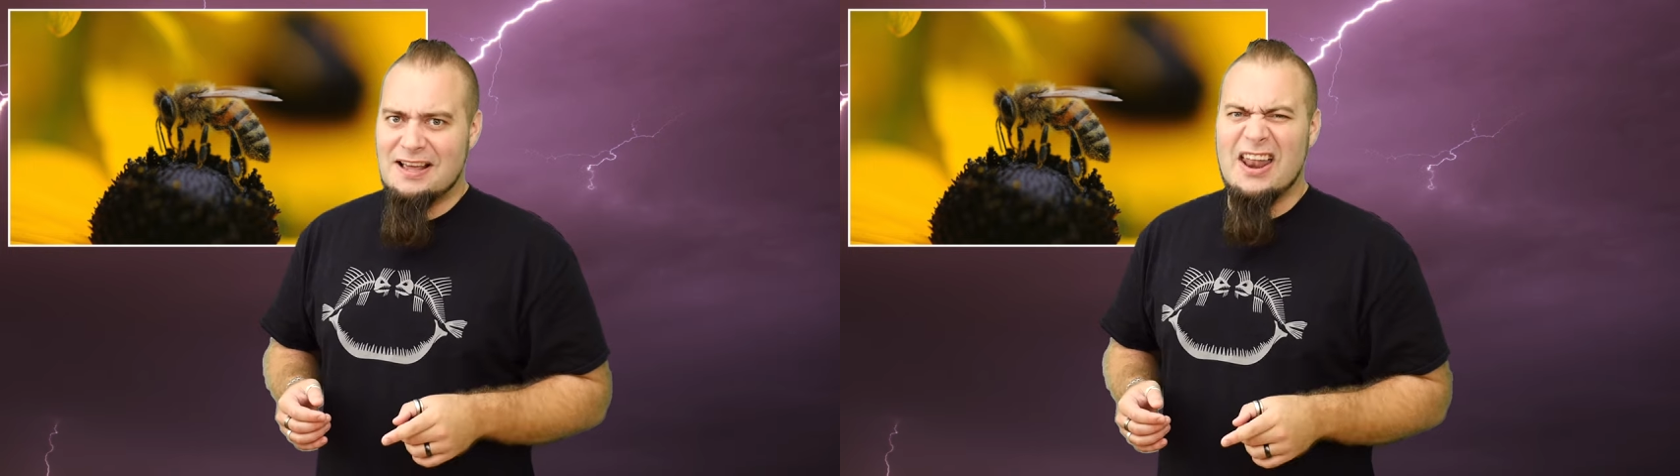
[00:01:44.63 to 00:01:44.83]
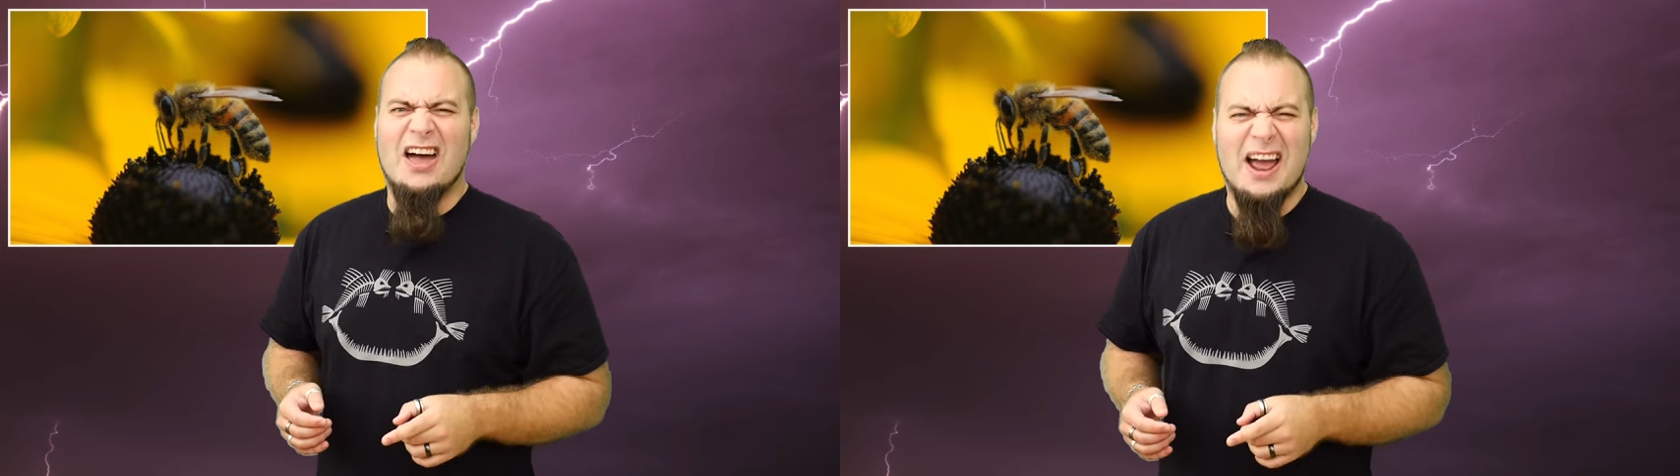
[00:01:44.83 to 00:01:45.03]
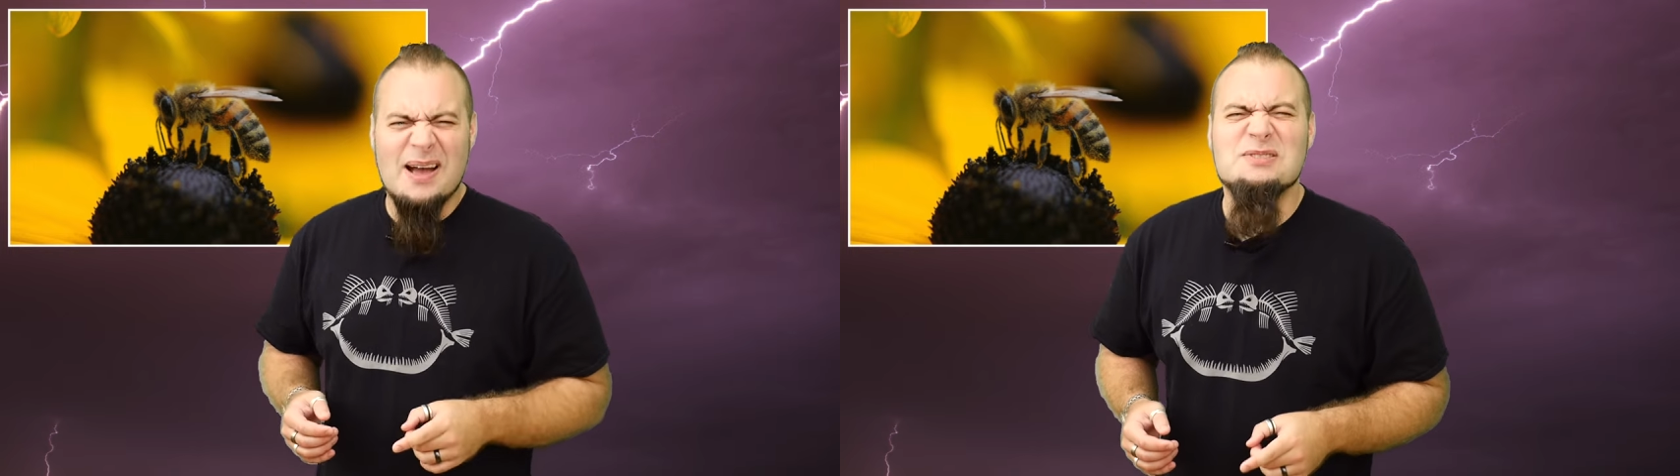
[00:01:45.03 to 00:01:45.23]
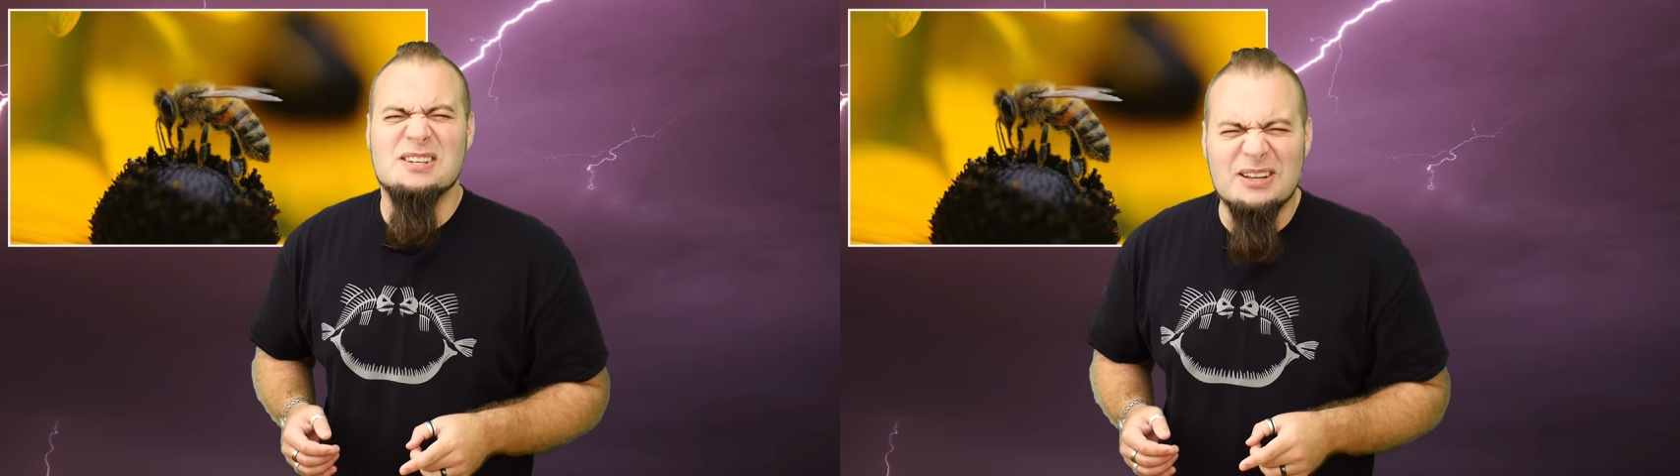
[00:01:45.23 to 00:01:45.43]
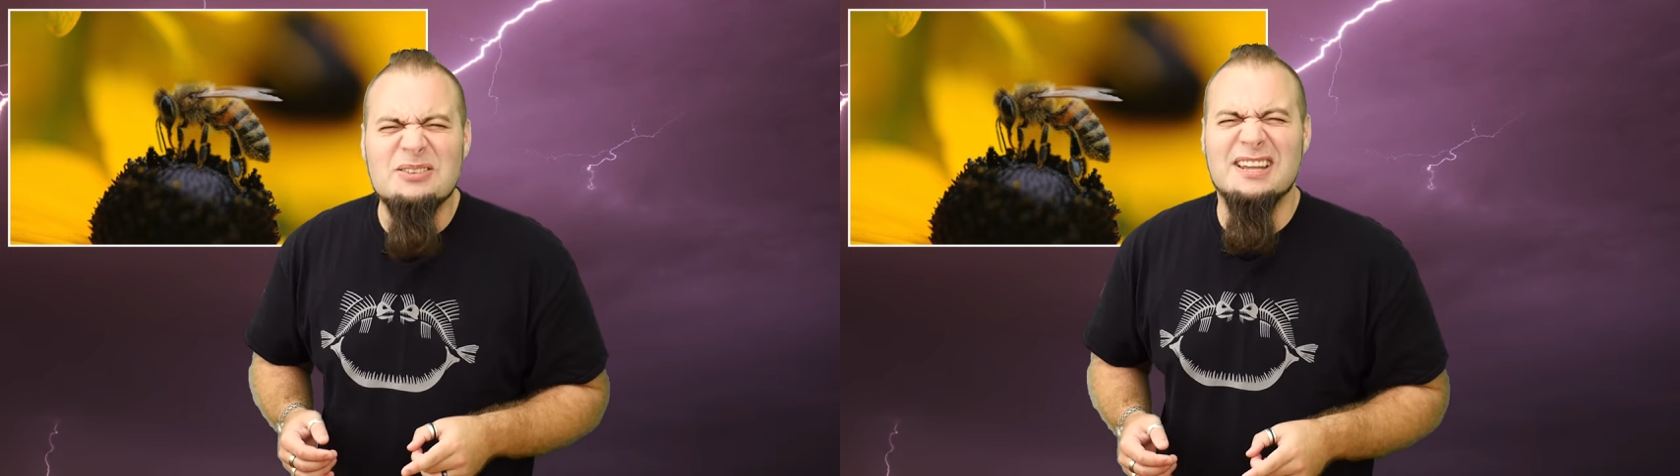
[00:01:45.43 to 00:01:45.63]
and I
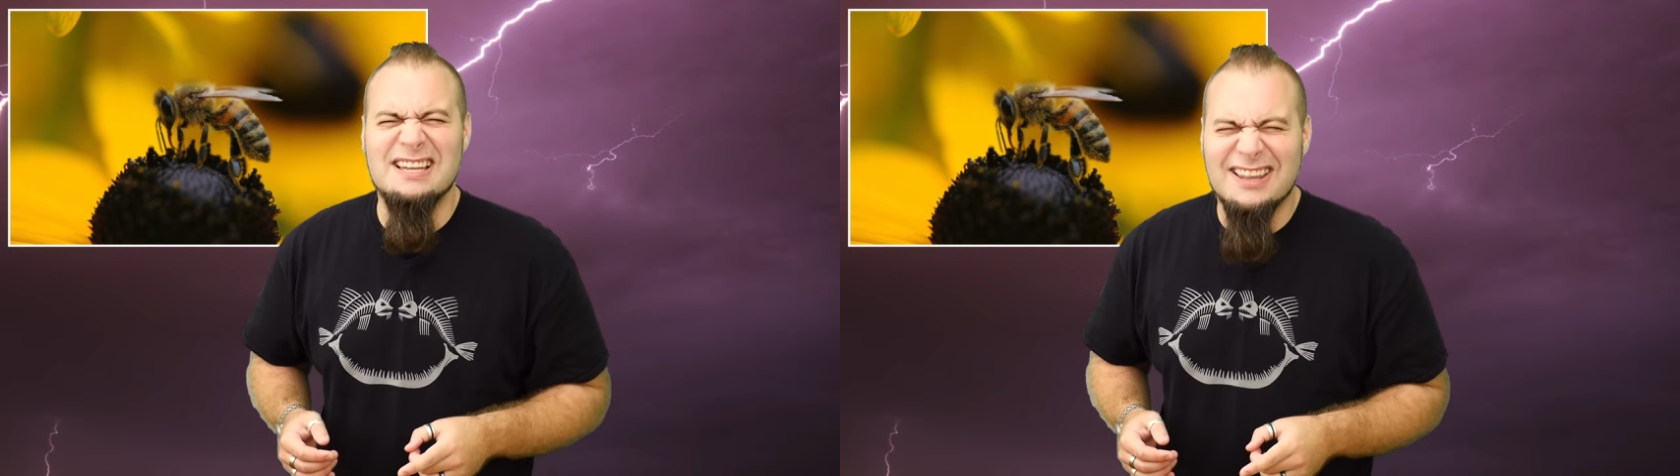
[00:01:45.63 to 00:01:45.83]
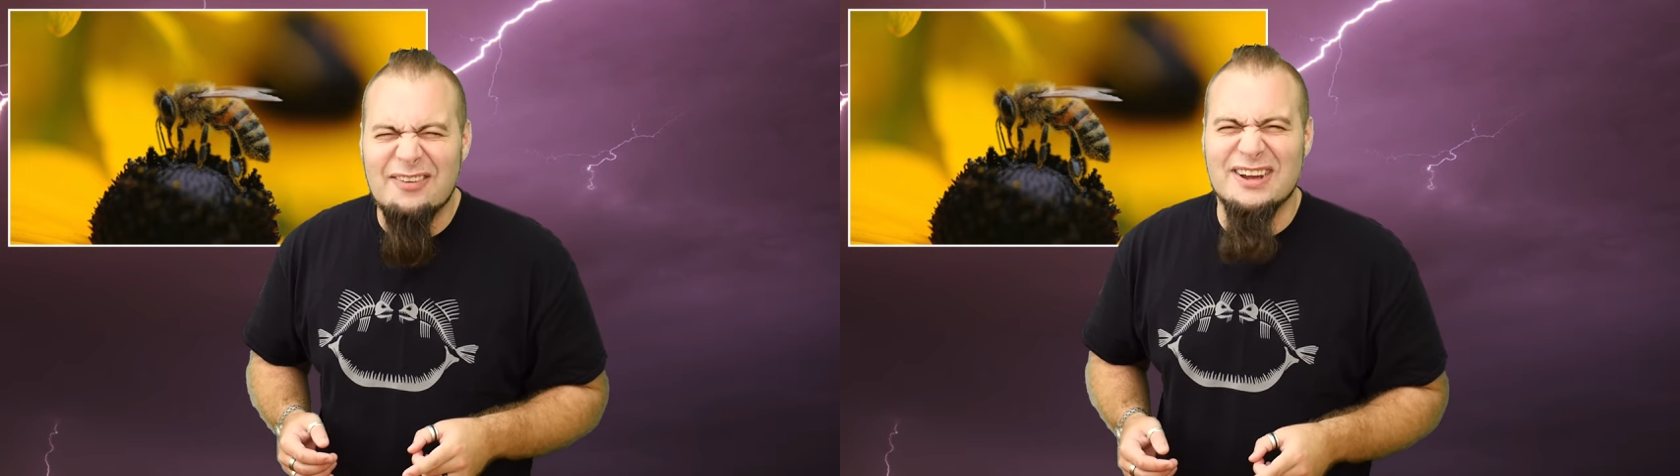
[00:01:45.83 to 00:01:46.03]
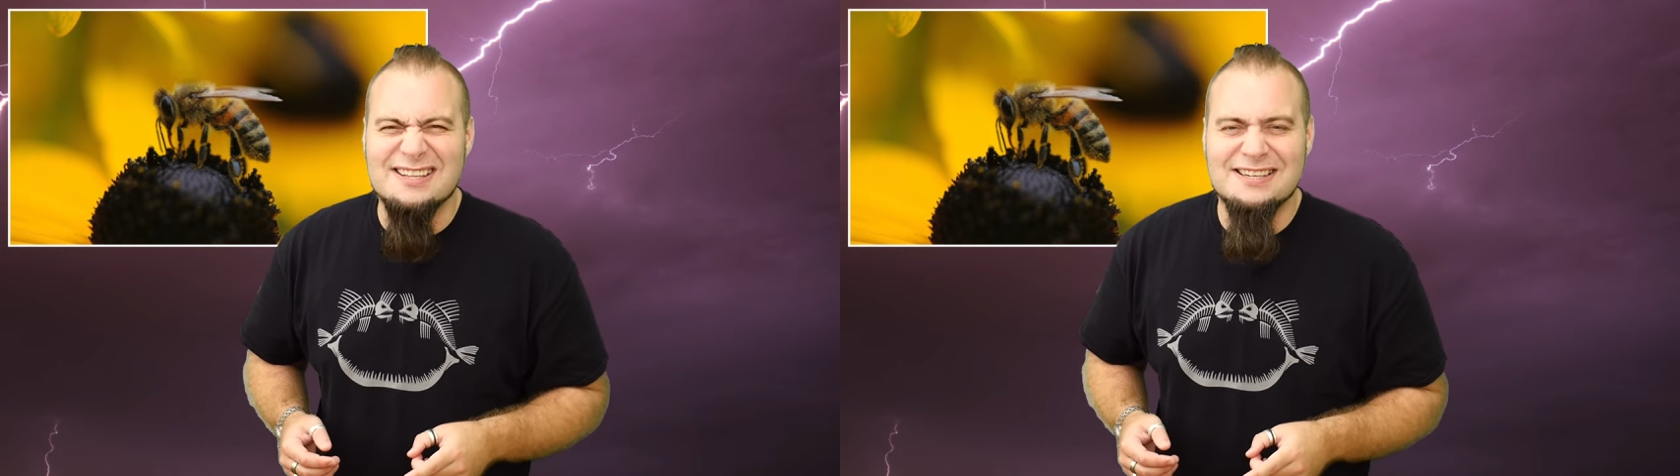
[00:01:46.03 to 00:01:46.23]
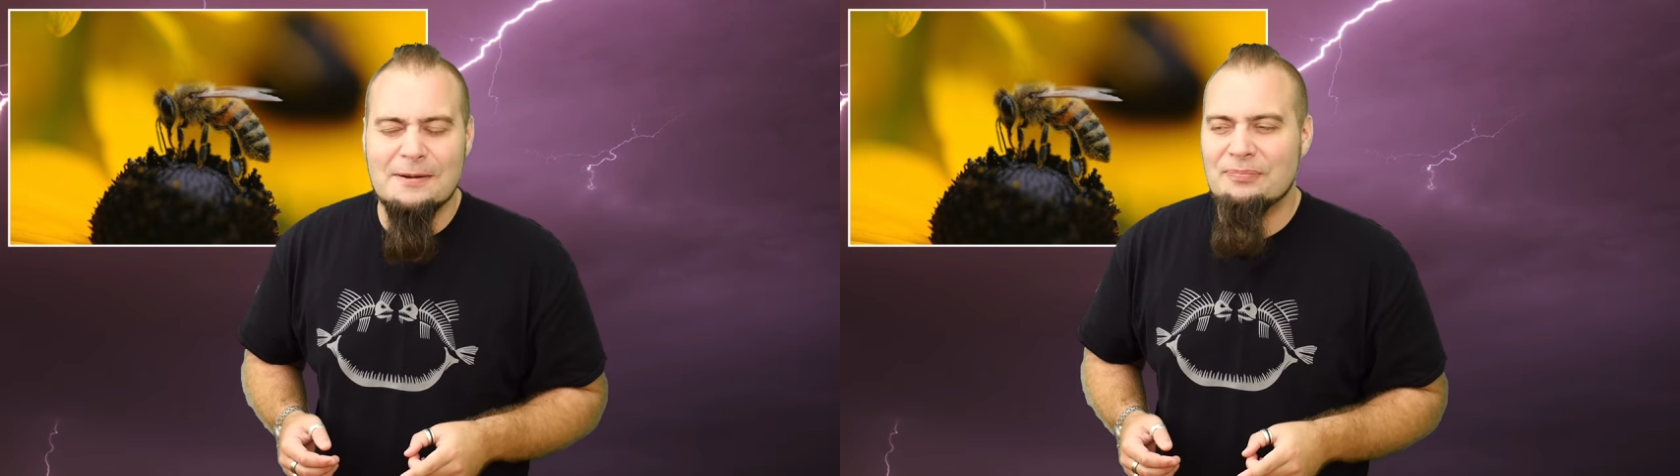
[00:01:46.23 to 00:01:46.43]
absolutely love it.